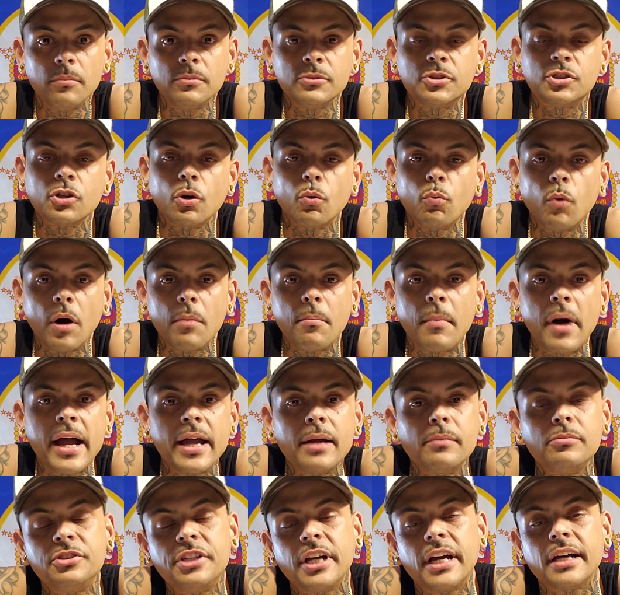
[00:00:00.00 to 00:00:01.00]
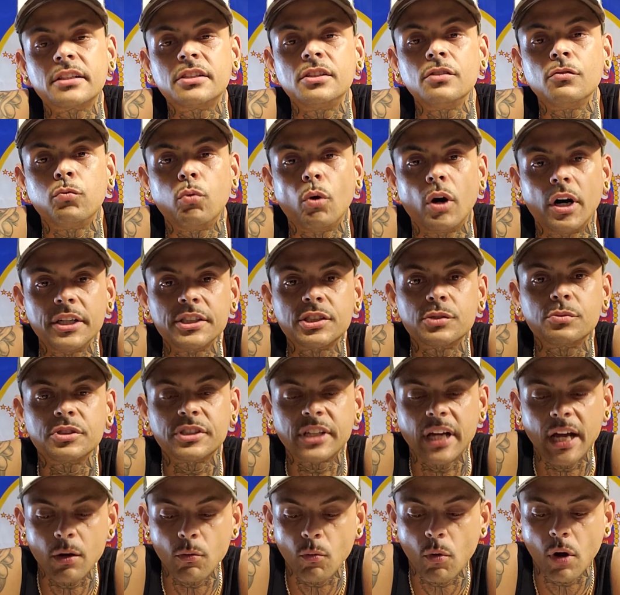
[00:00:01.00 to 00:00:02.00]
So what my objective
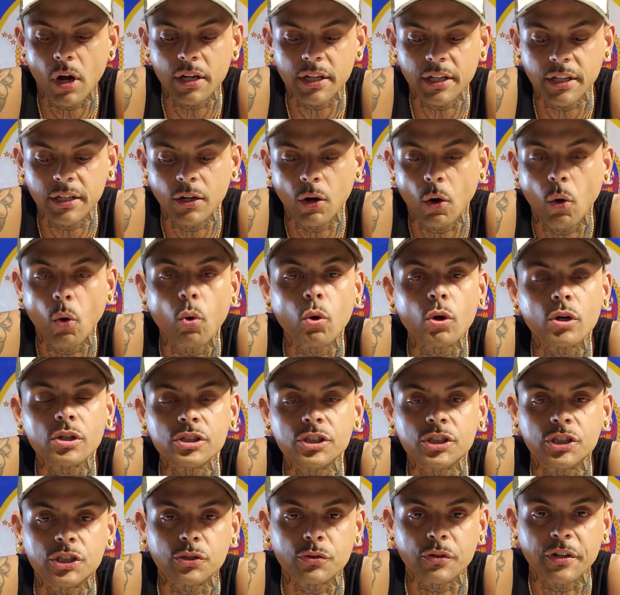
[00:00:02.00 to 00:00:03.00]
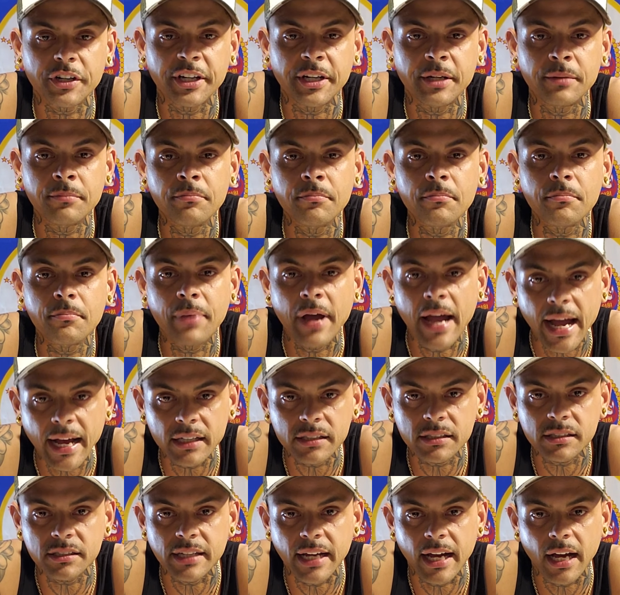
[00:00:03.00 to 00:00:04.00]
was I wanted Orange Dream
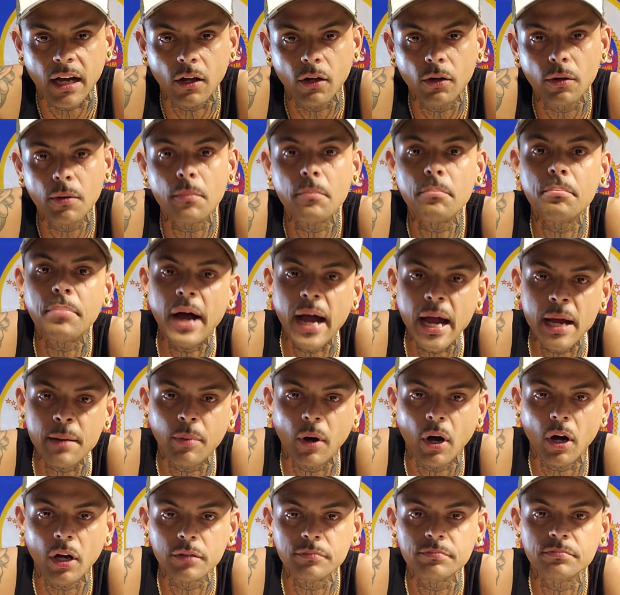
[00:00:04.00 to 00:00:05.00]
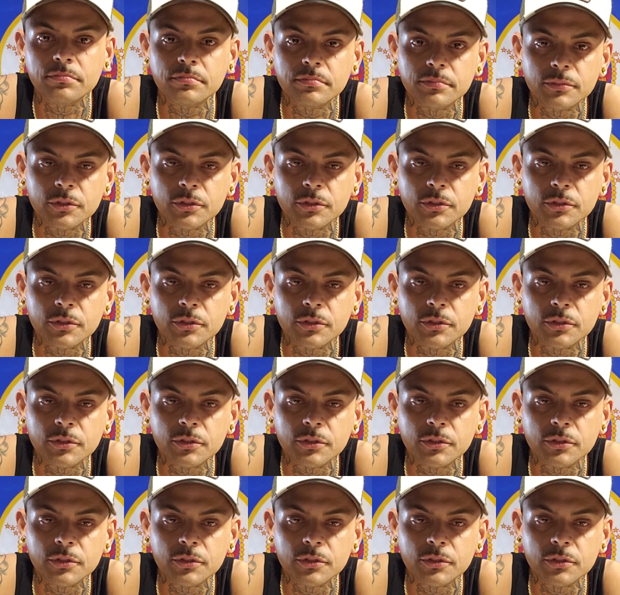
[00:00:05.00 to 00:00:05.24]
Pastel Piebald.